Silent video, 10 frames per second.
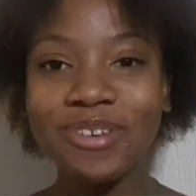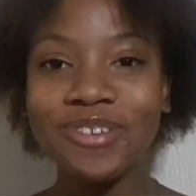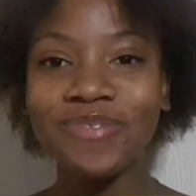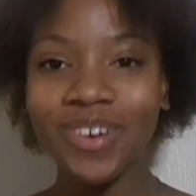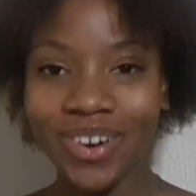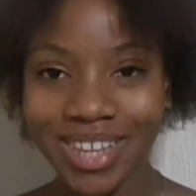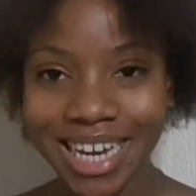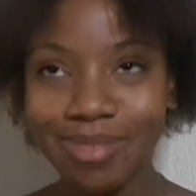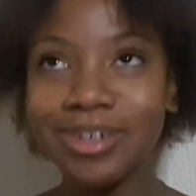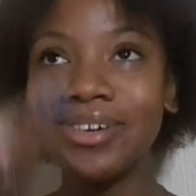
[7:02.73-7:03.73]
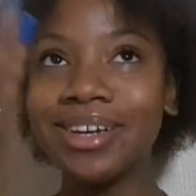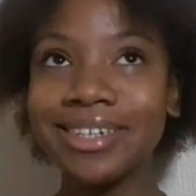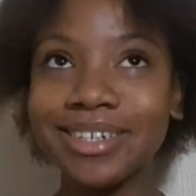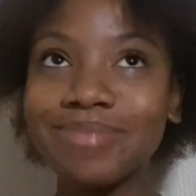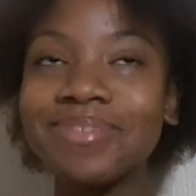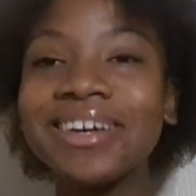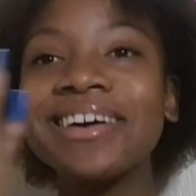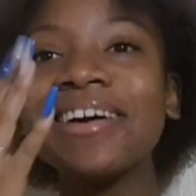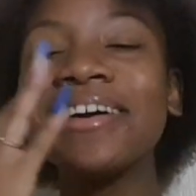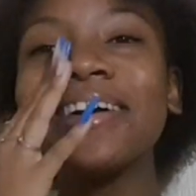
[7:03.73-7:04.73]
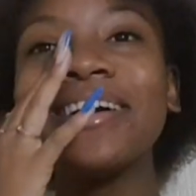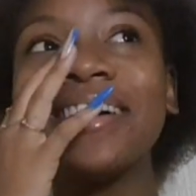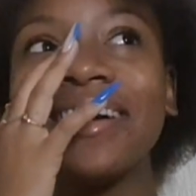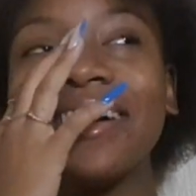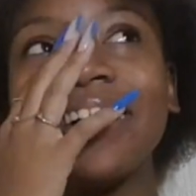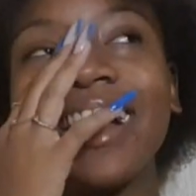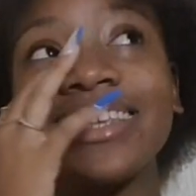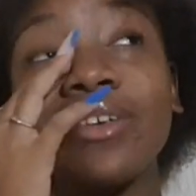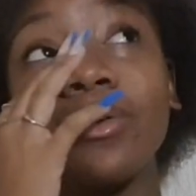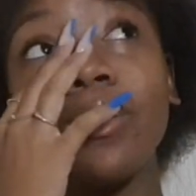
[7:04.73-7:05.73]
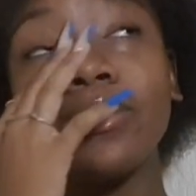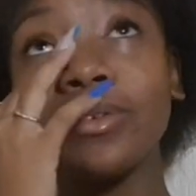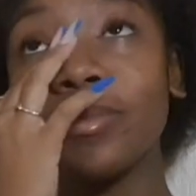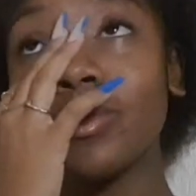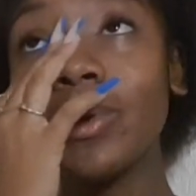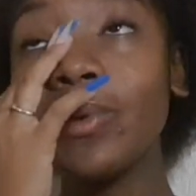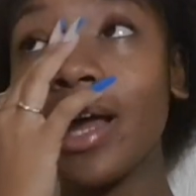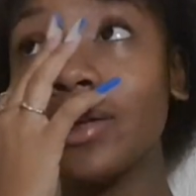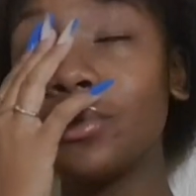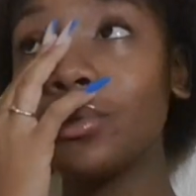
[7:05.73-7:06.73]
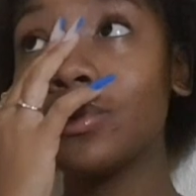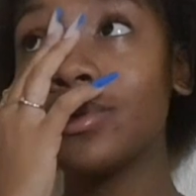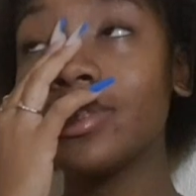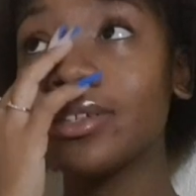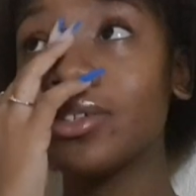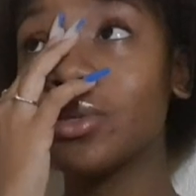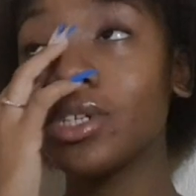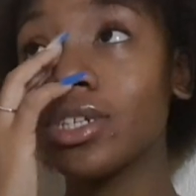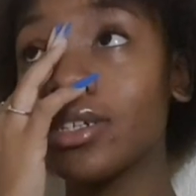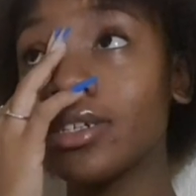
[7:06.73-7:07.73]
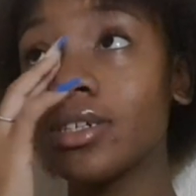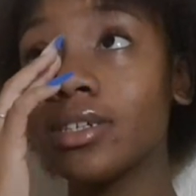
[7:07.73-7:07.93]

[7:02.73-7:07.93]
You found out that I'm in a relationship. Guys, I don't know what to respond. What would I do in that situation?